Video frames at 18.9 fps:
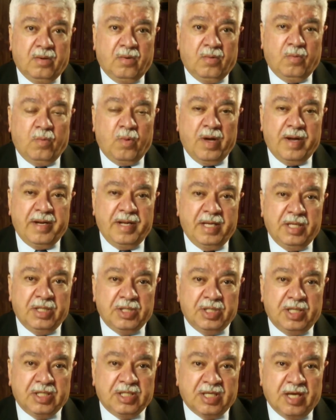what
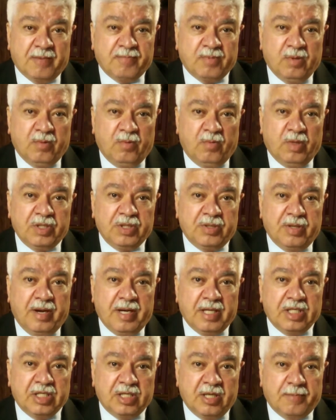is acceptable, what's
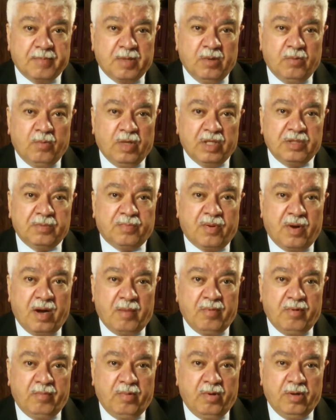not acceptable, what's
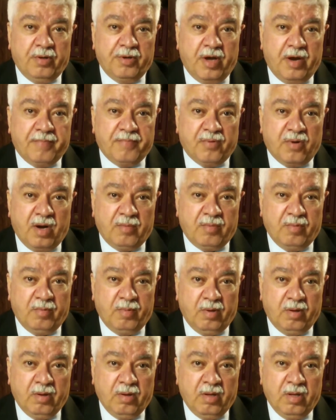probable, not
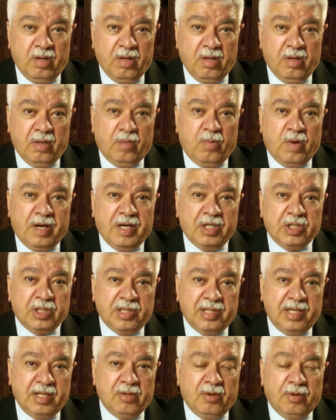probable, what is
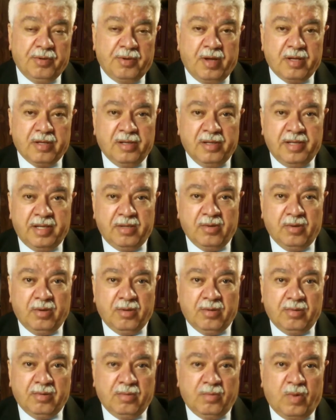legal, not legal,
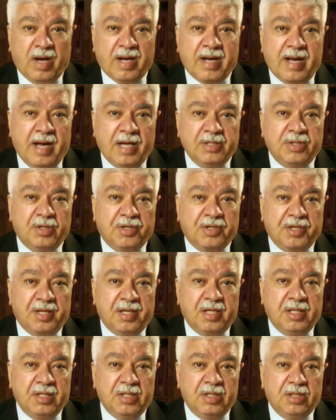what kinds of
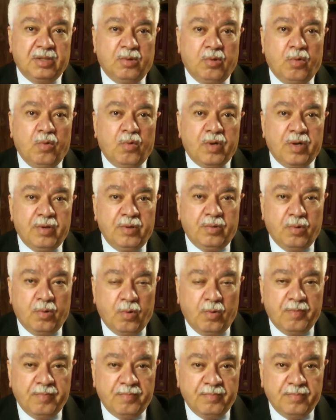things,
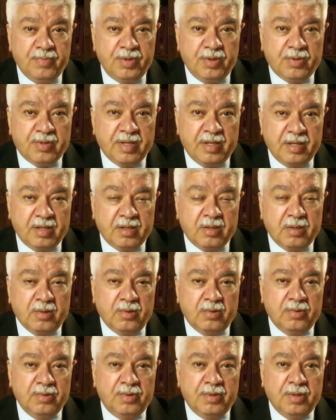whom you can
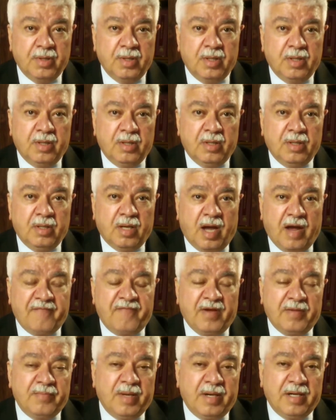include. I've
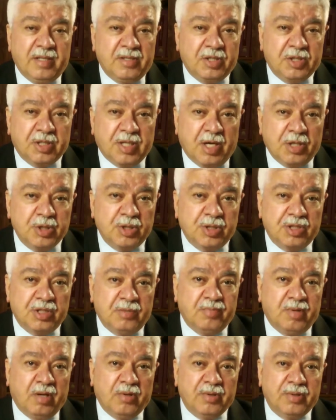had many discussions
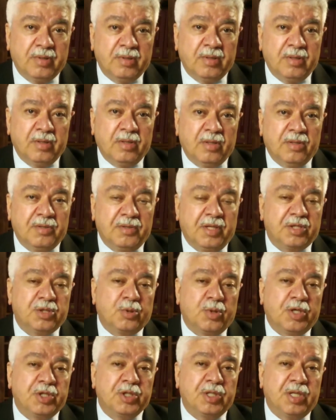about the
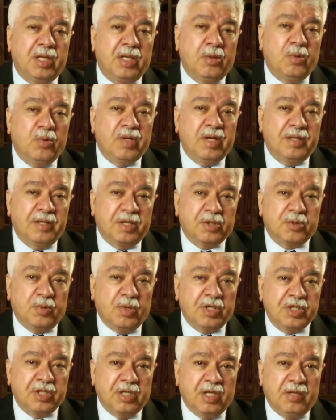trustee. Who can the
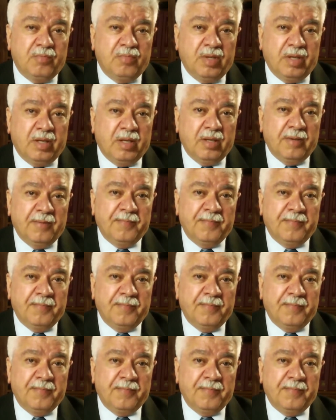trustee be?